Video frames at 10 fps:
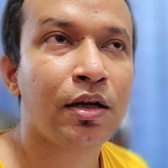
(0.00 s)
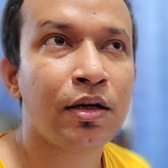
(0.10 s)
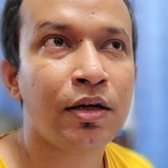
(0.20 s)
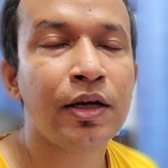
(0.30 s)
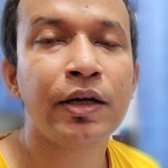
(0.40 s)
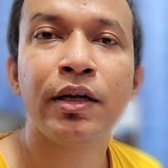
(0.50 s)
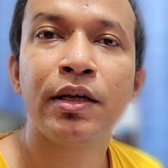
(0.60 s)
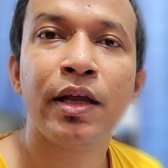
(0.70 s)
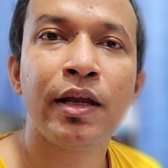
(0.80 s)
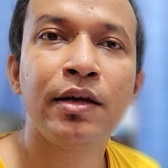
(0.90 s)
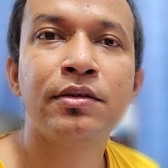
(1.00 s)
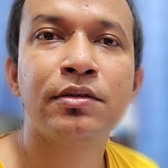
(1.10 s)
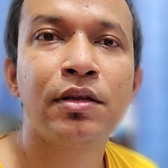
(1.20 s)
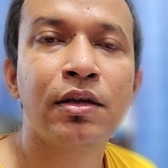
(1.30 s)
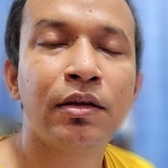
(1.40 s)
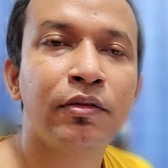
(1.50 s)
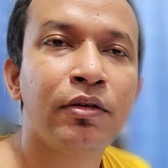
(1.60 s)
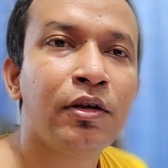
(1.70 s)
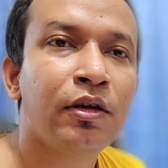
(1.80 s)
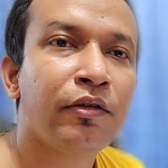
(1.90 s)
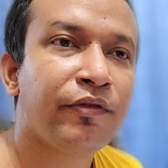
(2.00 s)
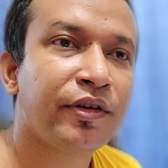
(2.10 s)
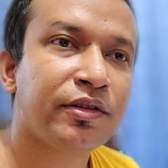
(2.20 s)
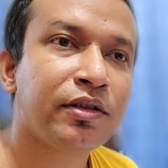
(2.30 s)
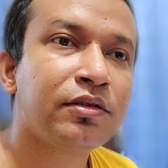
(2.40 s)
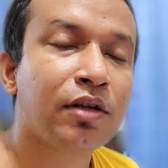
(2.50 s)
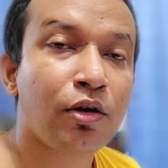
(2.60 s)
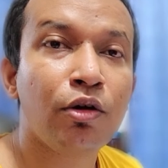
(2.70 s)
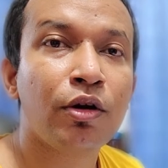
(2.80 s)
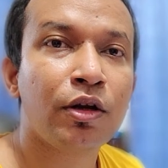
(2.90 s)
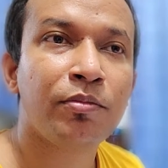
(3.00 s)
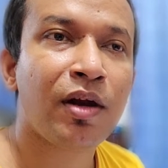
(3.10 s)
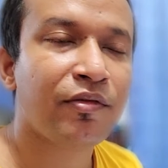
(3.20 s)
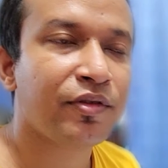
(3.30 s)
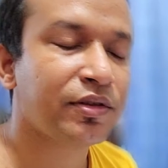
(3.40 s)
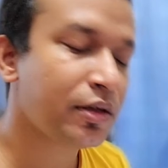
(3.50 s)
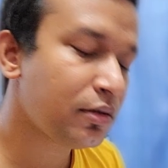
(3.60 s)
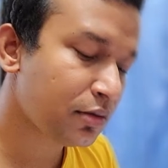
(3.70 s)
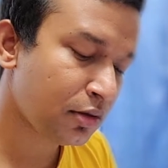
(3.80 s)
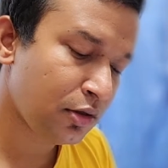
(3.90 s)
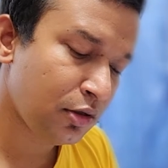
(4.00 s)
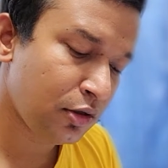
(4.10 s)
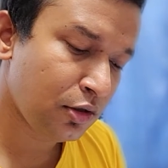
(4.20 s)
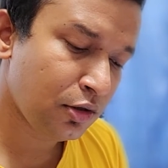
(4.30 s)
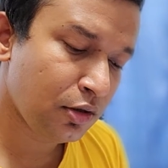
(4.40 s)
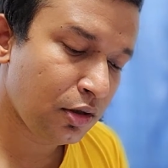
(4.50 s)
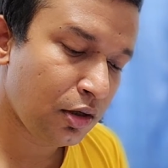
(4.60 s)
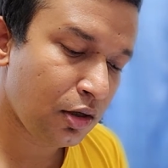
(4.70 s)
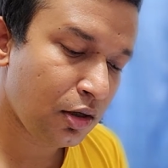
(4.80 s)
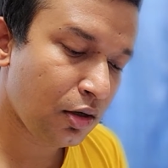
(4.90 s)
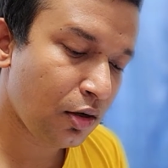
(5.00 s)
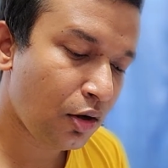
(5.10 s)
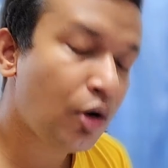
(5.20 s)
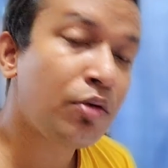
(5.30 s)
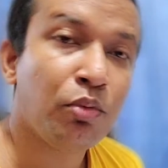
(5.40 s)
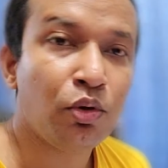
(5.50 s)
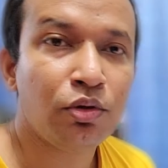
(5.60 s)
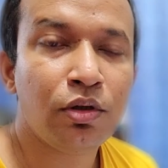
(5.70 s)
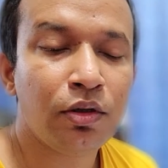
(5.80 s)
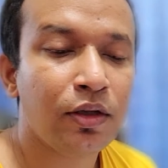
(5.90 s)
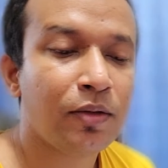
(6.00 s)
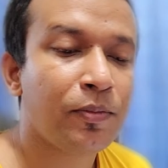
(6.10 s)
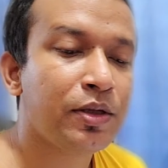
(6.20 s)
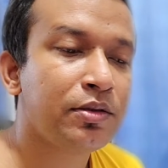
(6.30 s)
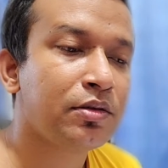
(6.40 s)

directly dilates the vessels, the coronary blood vessels, or both. That means